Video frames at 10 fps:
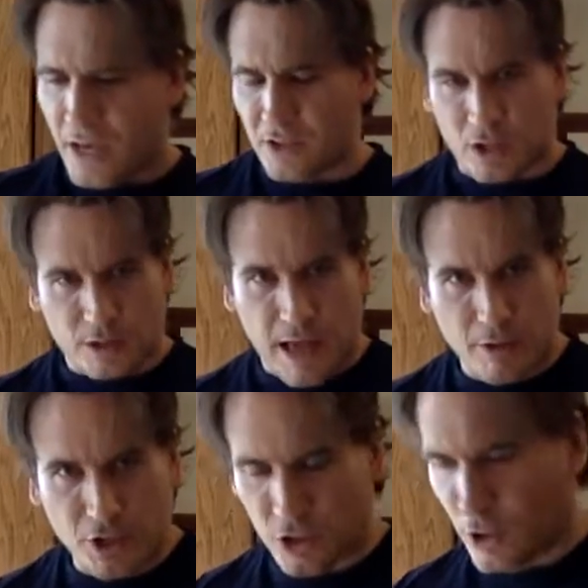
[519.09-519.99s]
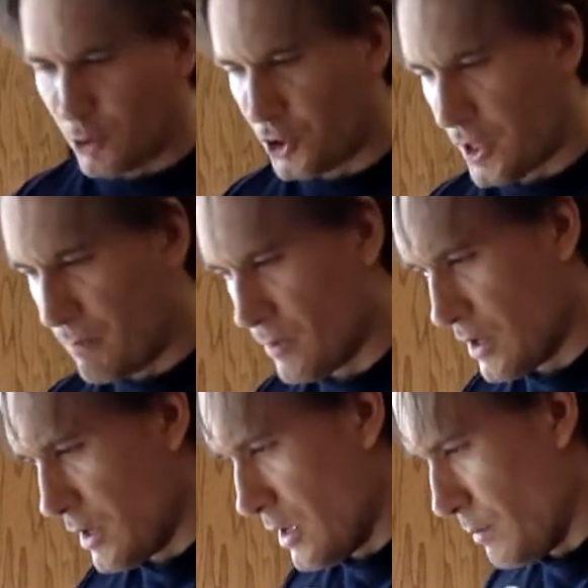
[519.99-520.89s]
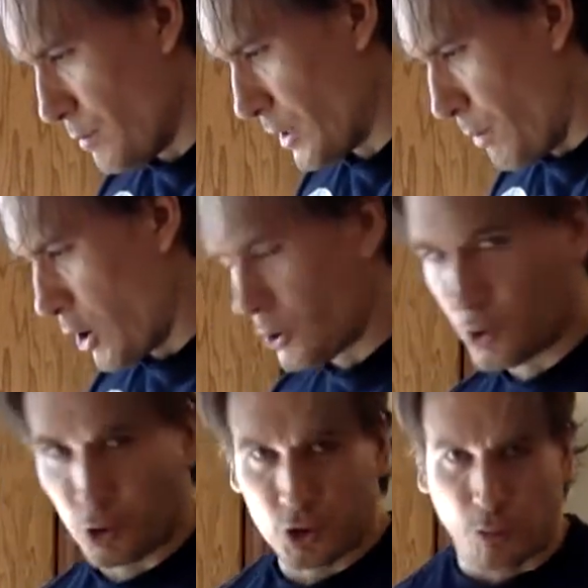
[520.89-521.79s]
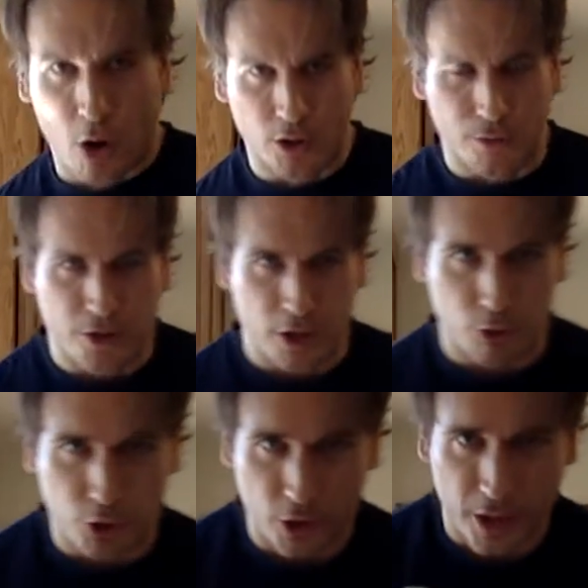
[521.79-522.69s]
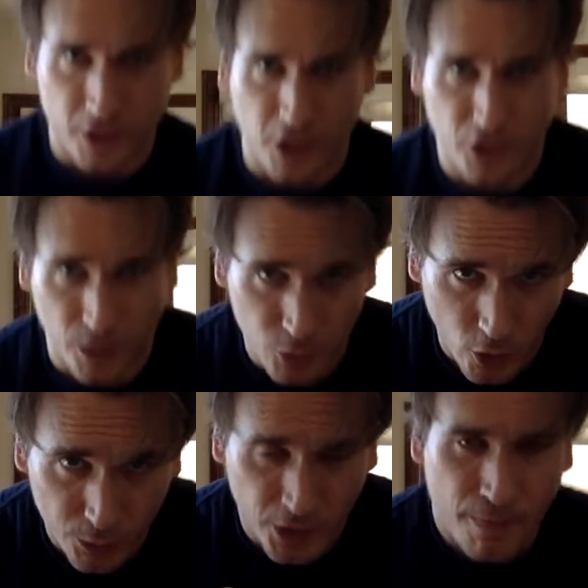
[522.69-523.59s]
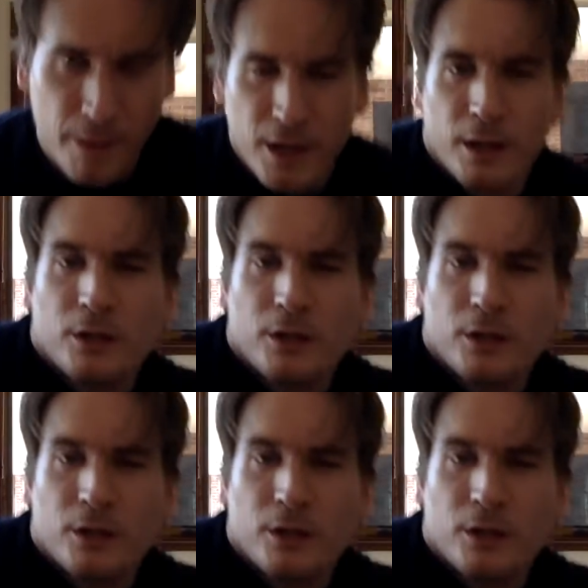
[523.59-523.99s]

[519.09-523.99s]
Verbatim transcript: it's a cloudy solution, but the particles are small enough that you should get decent absorption.